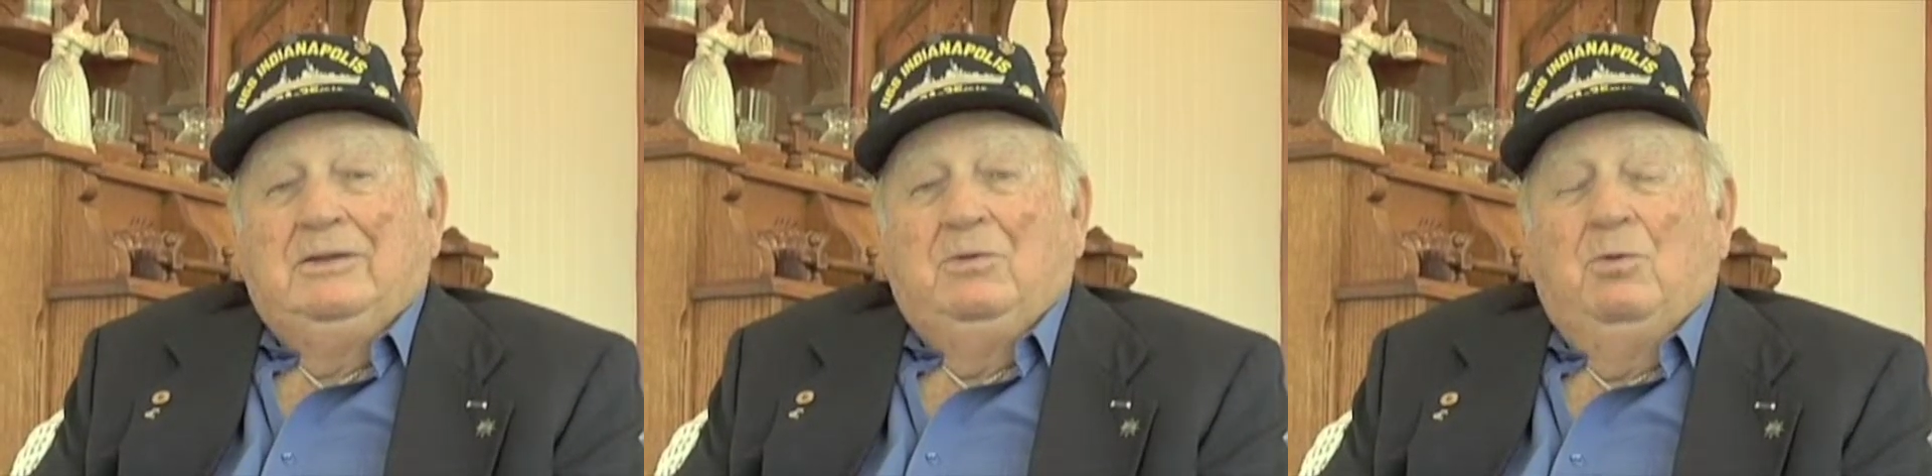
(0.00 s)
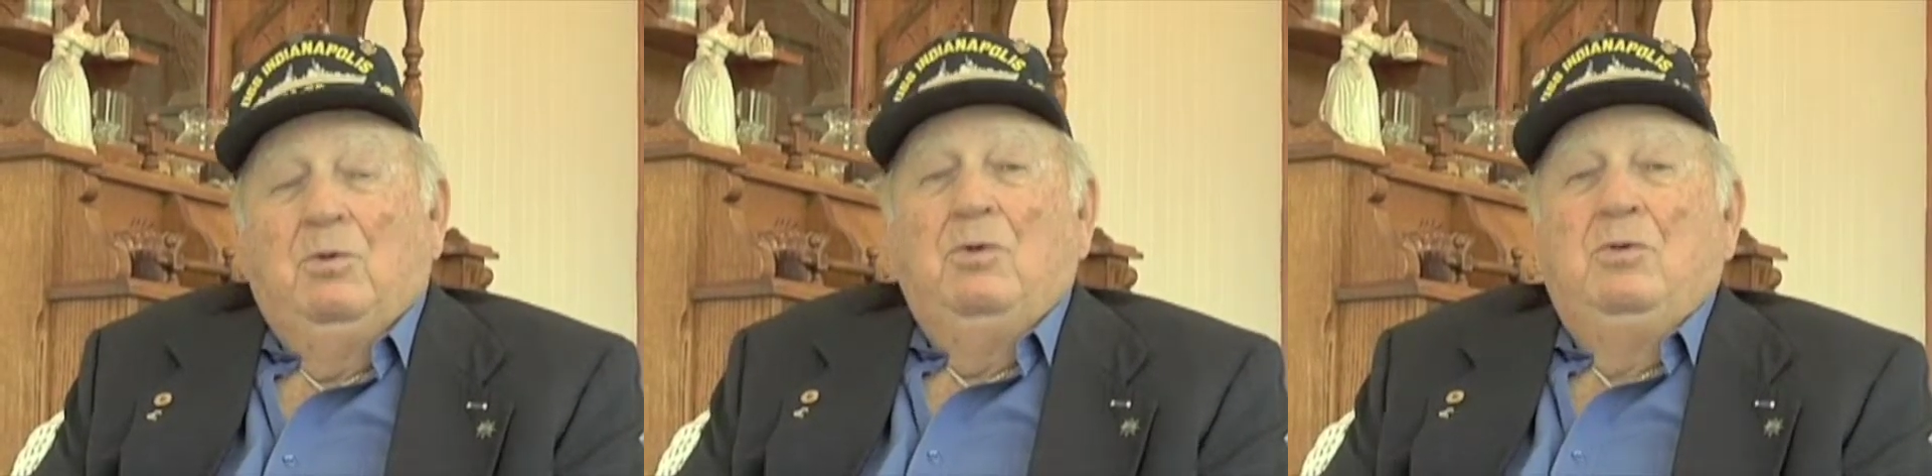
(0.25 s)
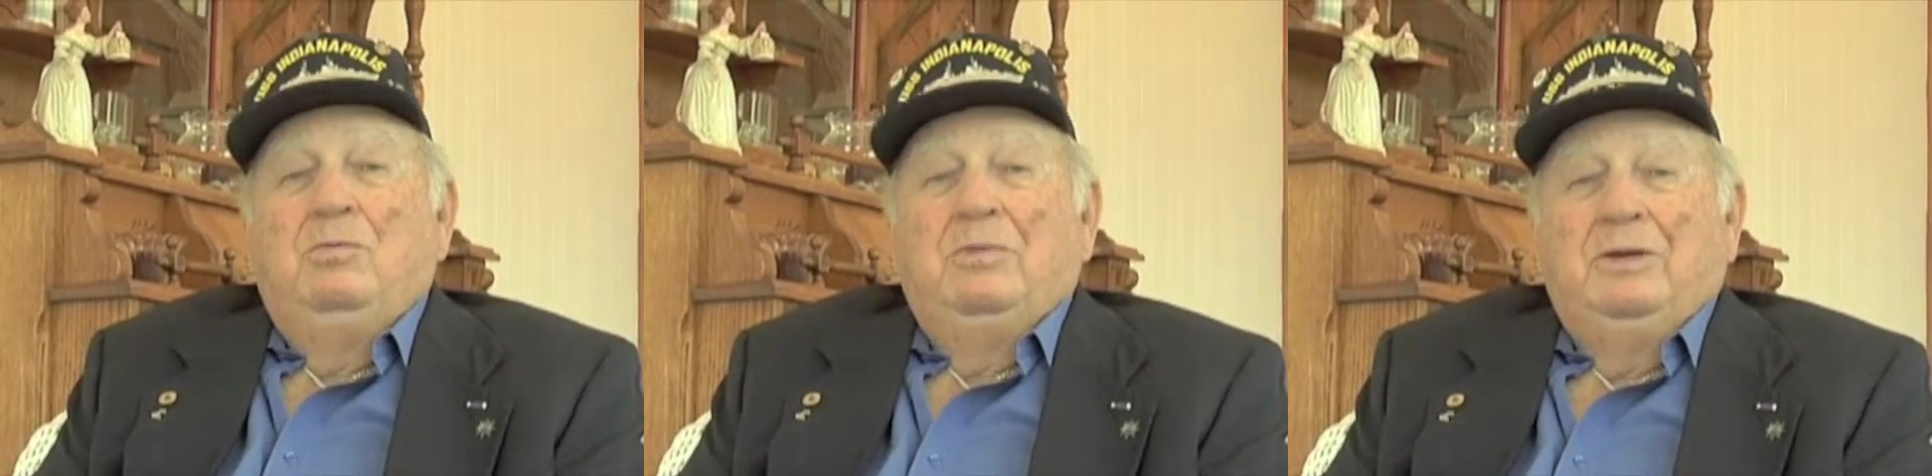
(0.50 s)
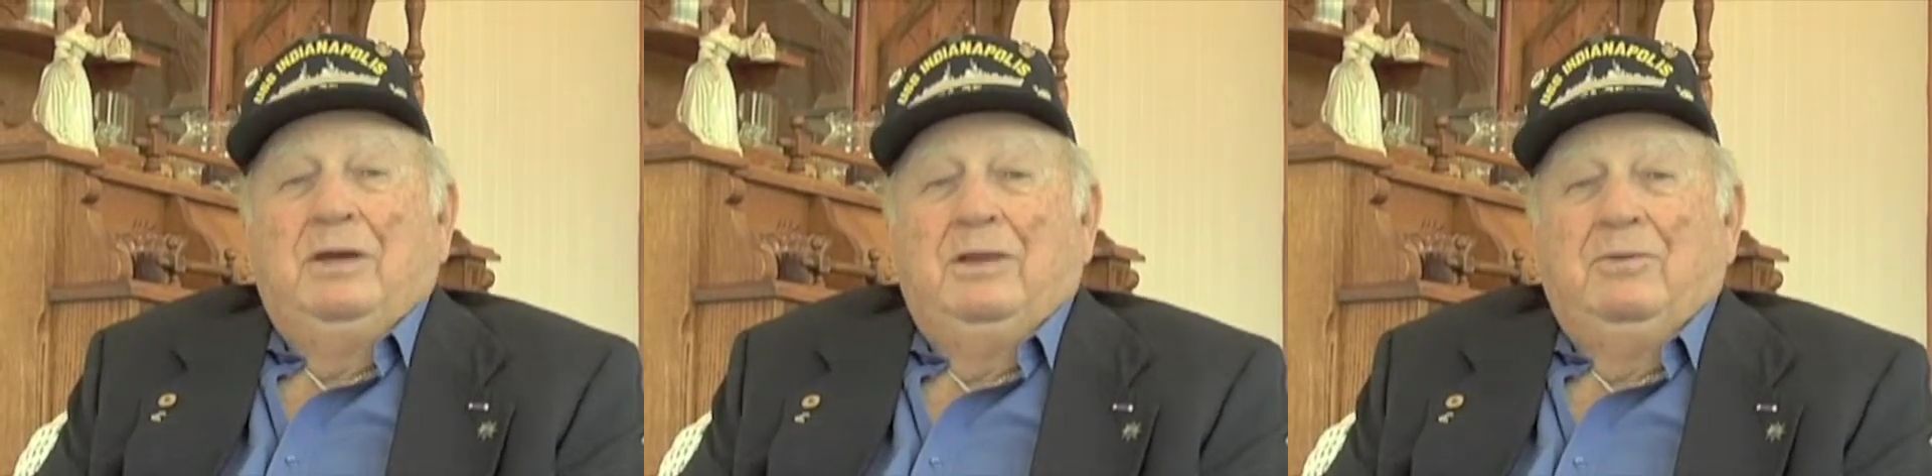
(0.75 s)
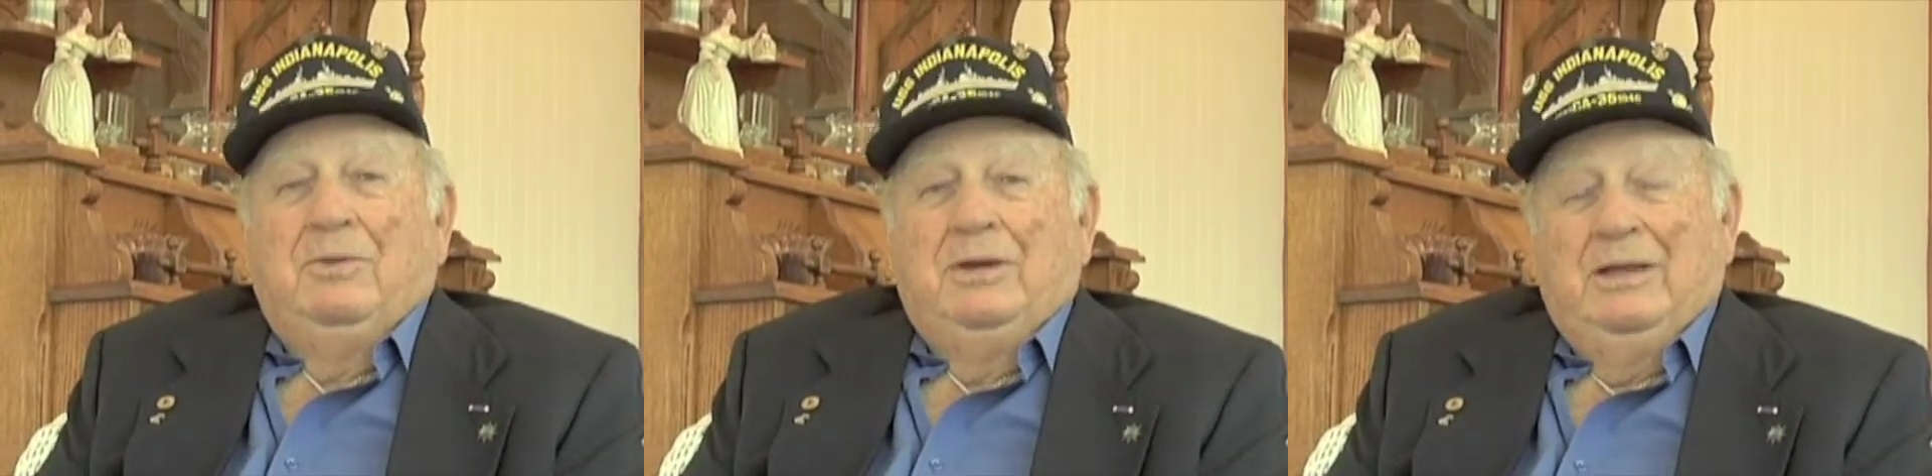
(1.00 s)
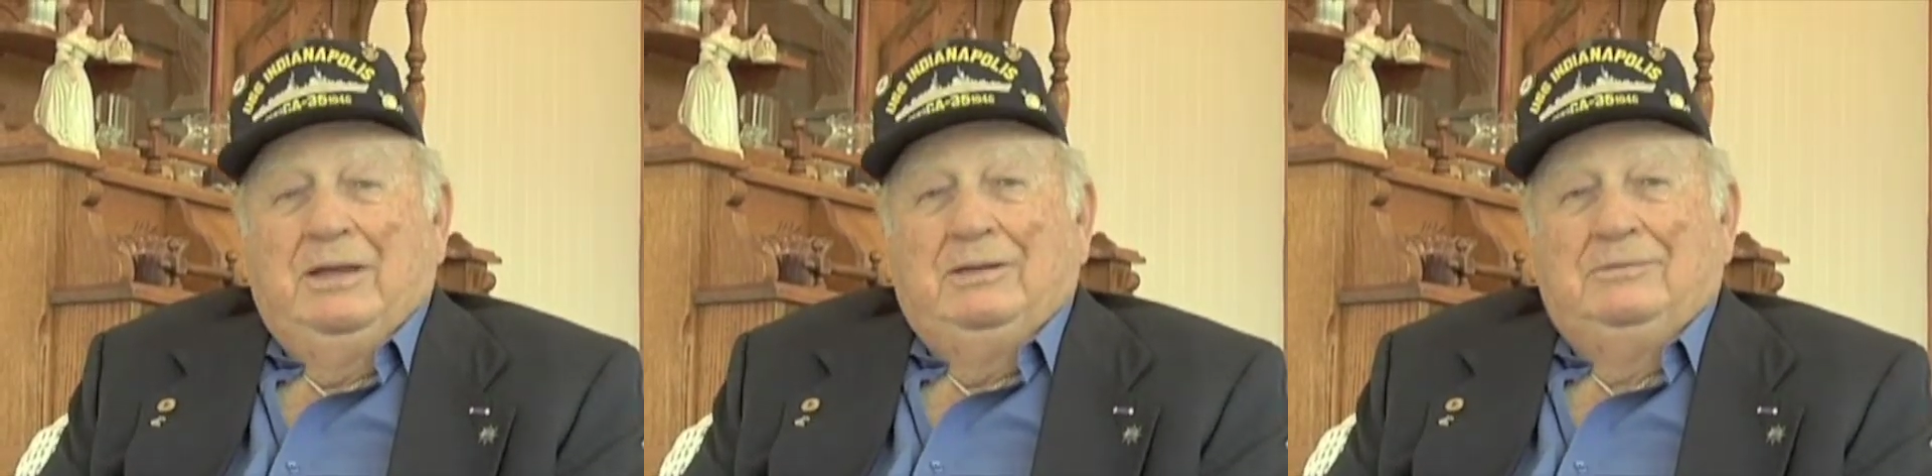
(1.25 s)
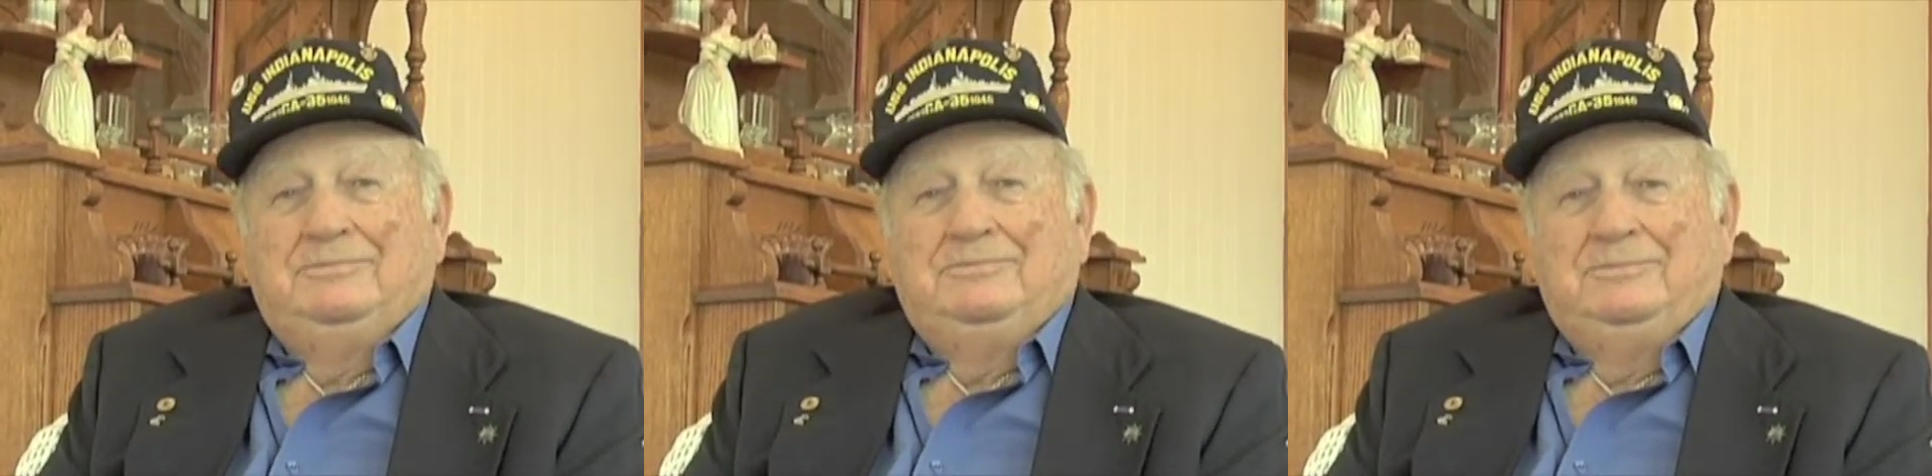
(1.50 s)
and boom, another one hit.